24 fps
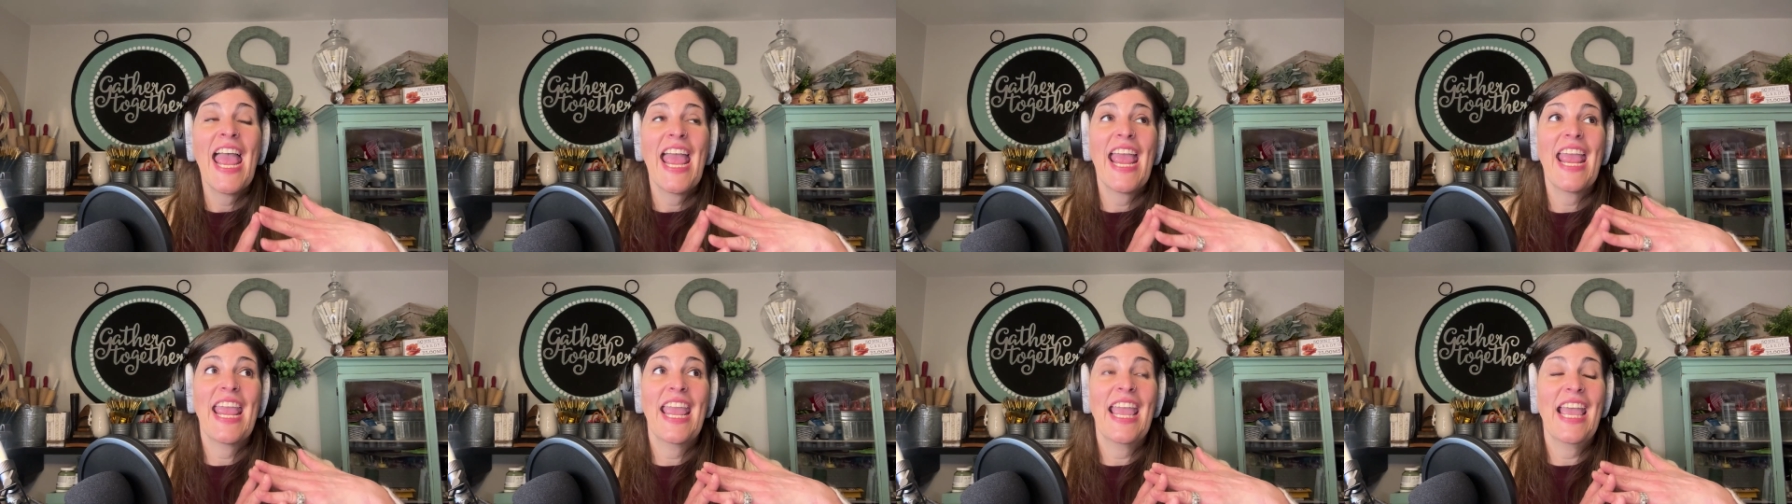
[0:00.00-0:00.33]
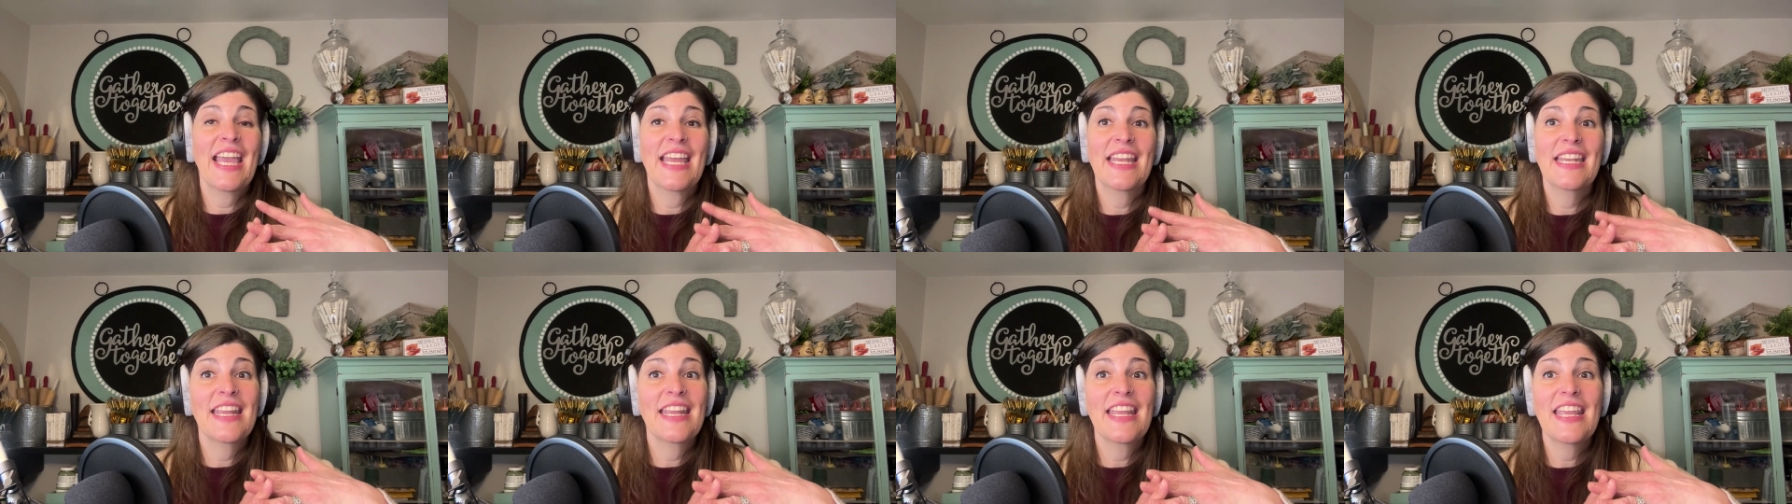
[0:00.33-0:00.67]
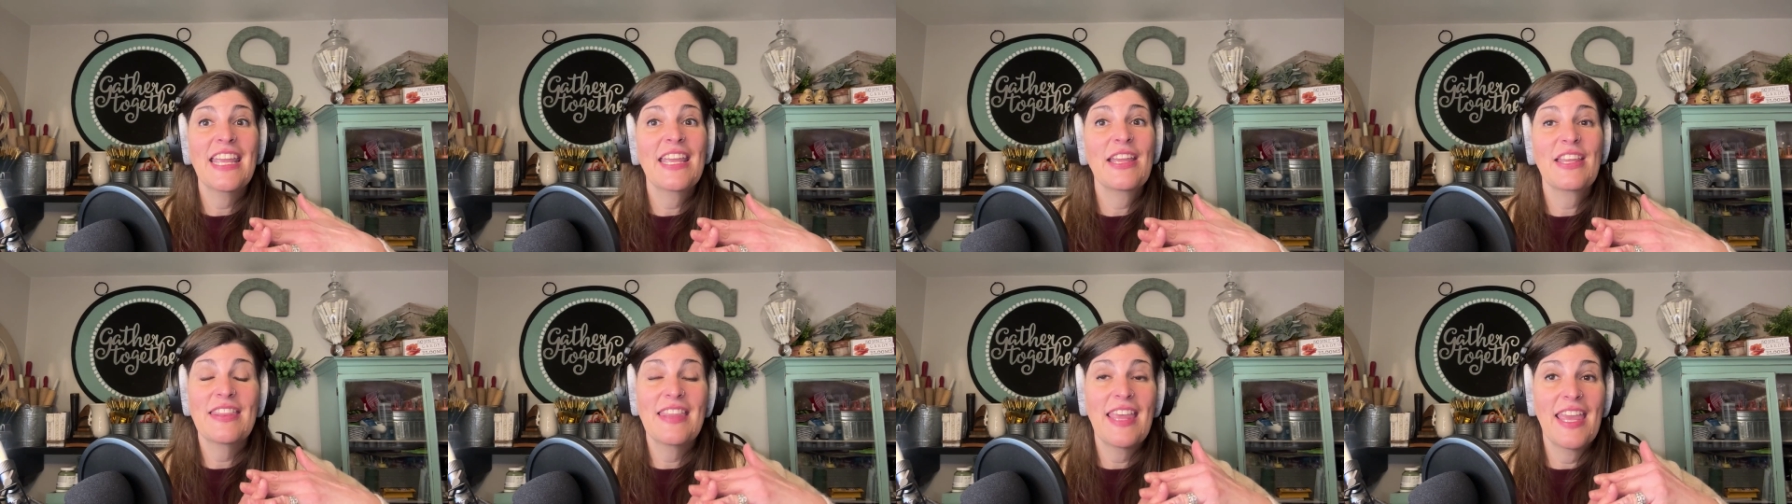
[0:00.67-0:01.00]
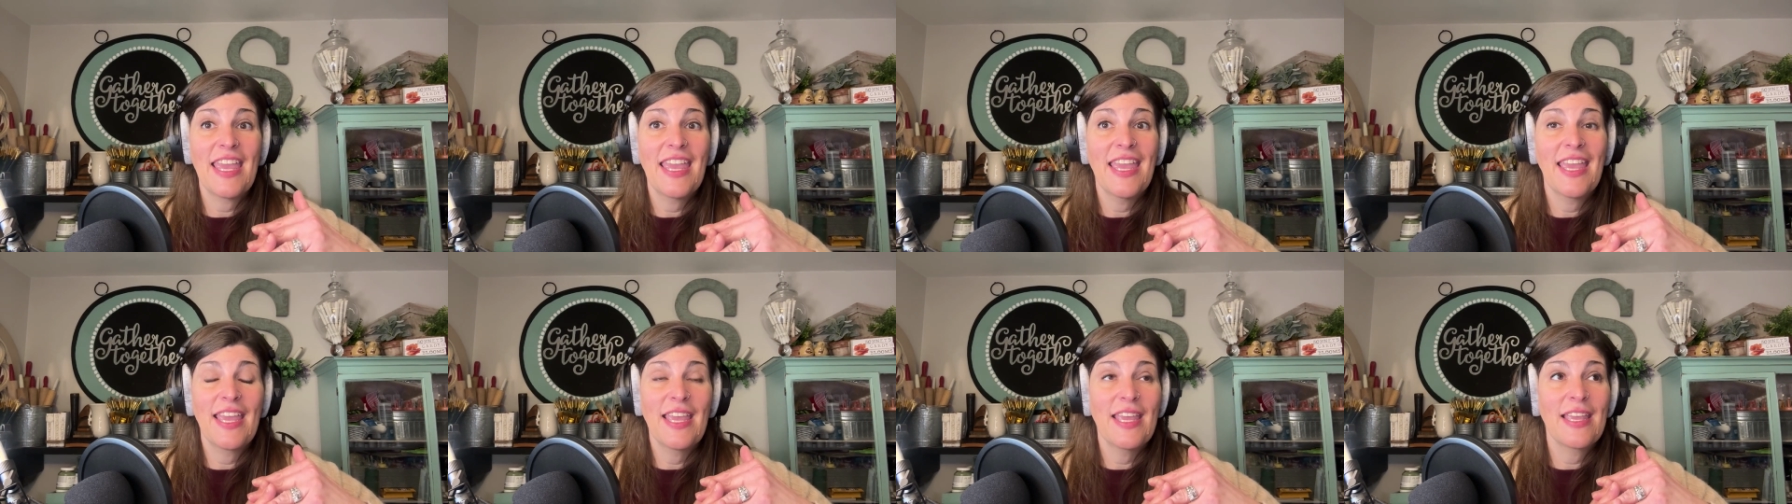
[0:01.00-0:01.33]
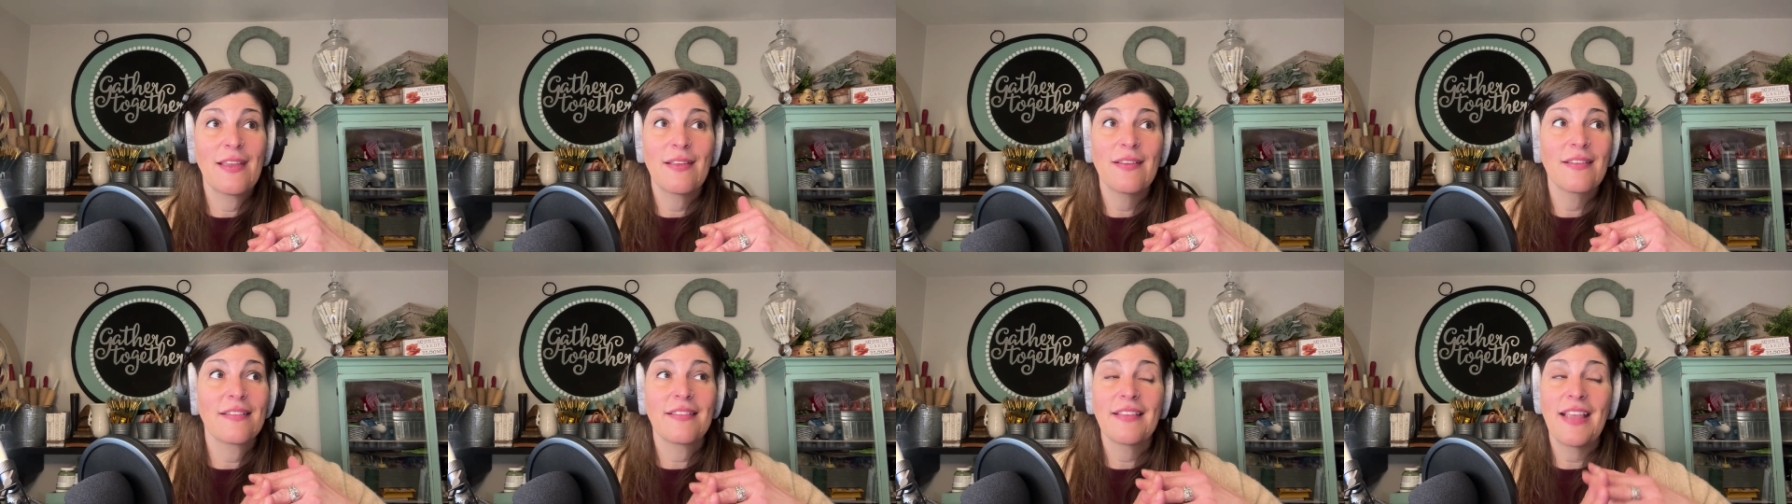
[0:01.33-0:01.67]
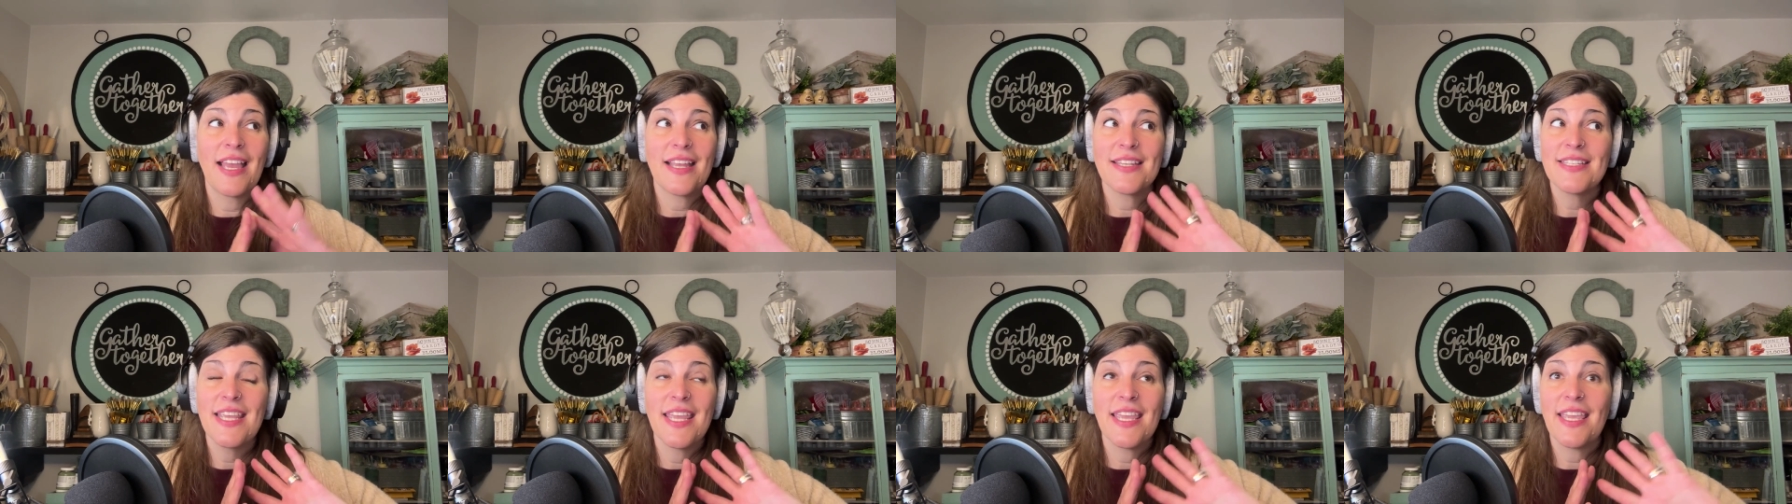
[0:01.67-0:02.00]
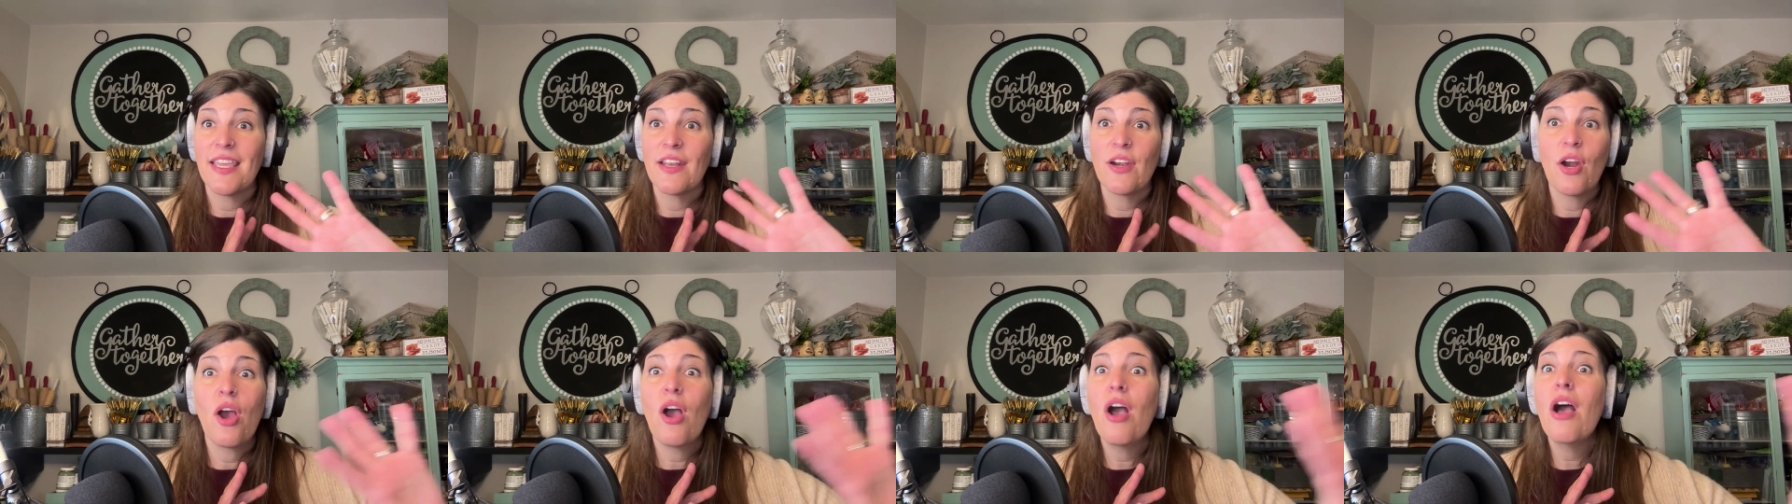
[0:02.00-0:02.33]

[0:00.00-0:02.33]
and they got taken